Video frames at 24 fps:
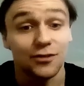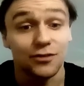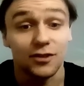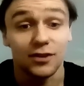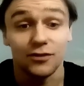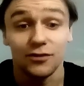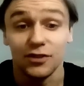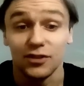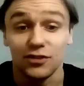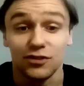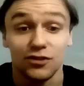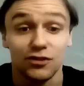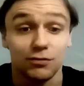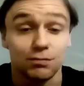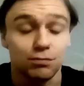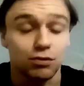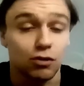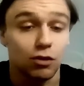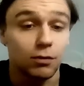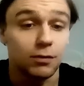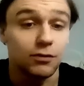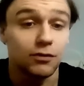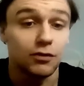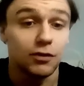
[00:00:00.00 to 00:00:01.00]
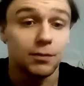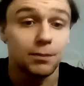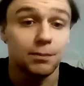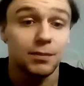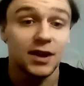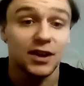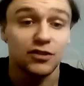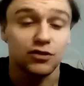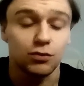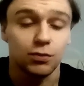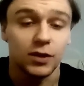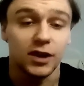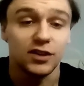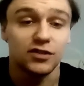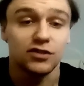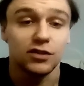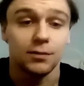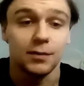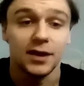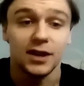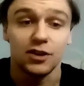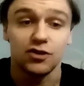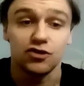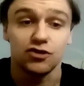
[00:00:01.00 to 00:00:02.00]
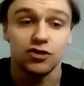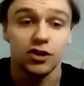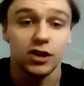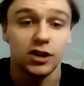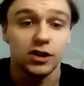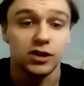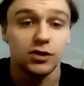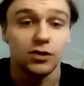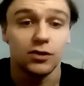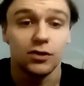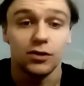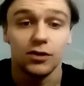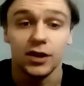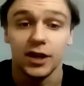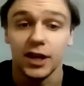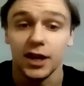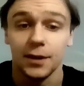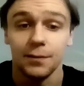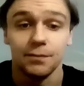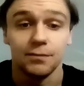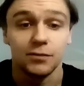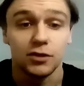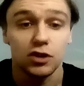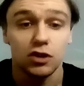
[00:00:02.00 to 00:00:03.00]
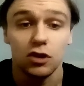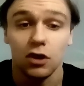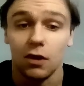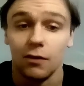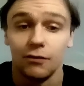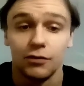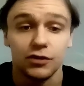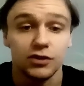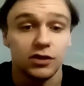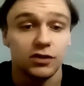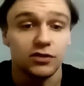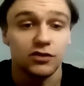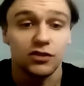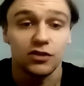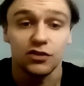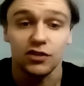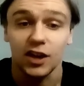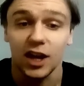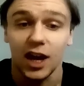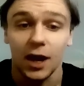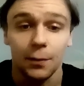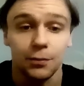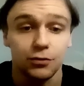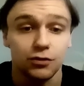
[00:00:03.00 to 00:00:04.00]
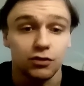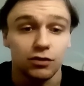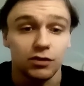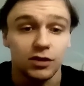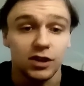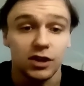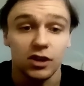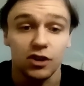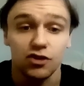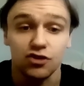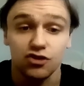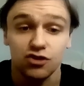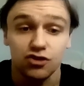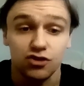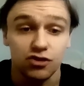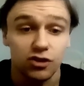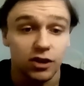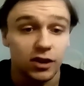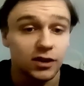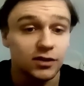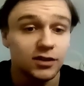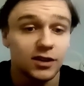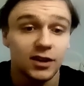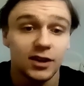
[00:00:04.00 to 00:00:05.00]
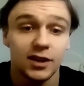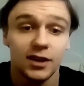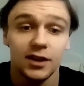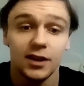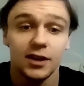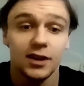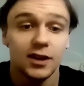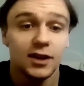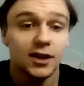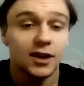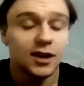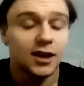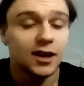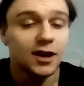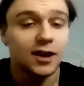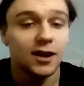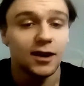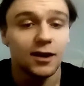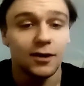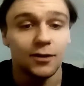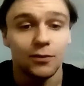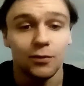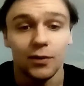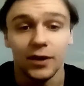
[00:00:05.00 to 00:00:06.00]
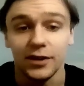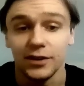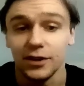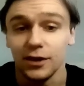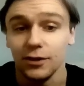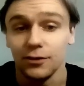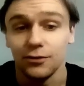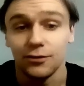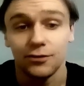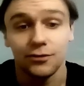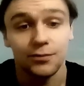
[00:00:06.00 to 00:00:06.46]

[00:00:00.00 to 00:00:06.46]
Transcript: this is probably the best way to make sure your confidence is absolutely assured when you've